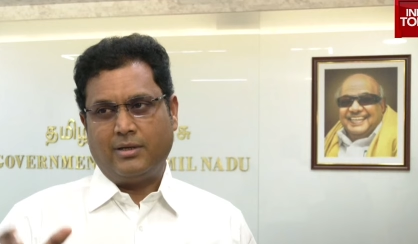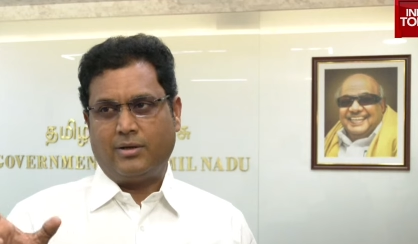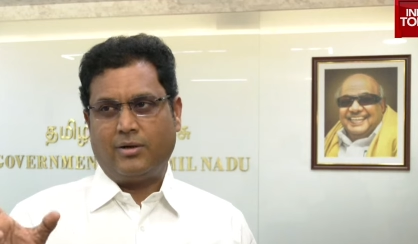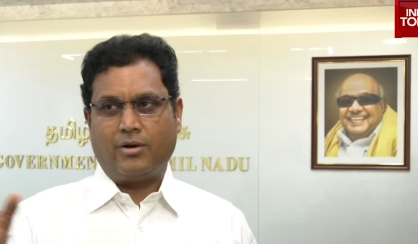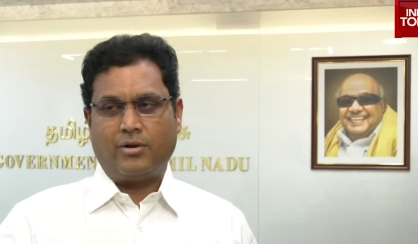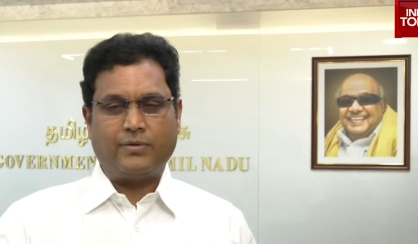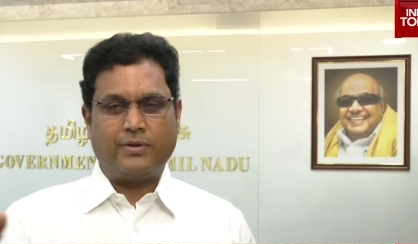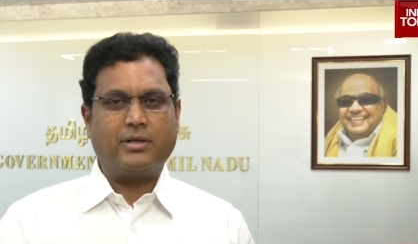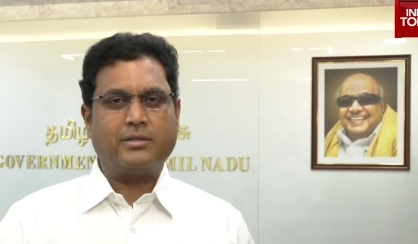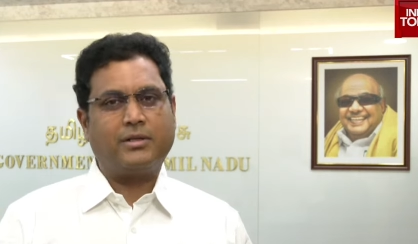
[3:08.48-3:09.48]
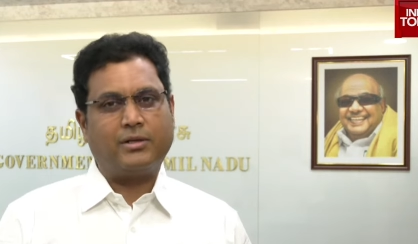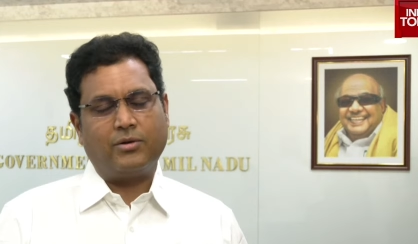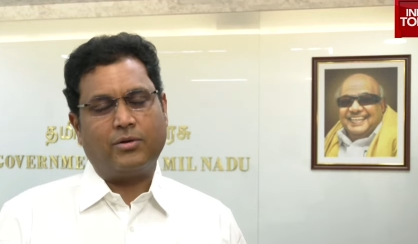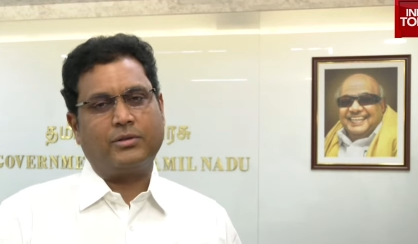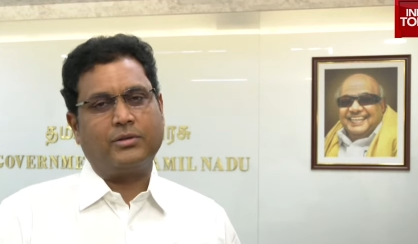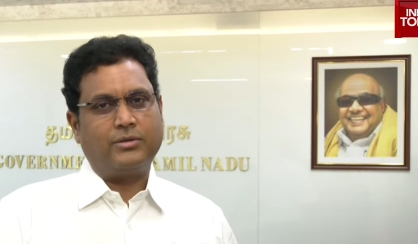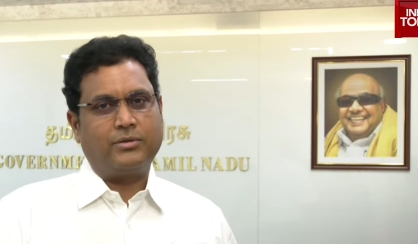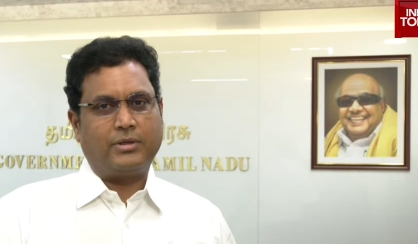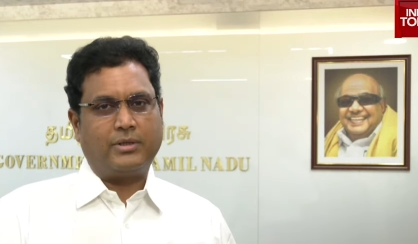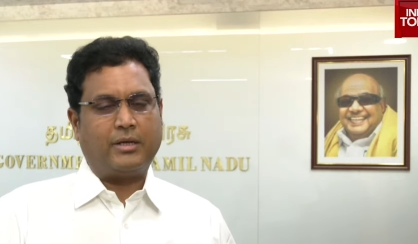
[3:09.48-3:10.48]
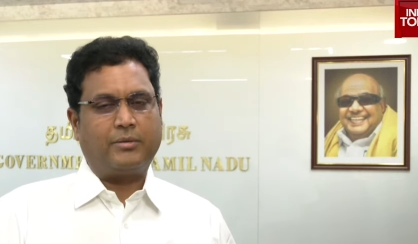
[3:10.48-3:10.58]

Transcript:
Speaker 1: a lot of industrial growth during that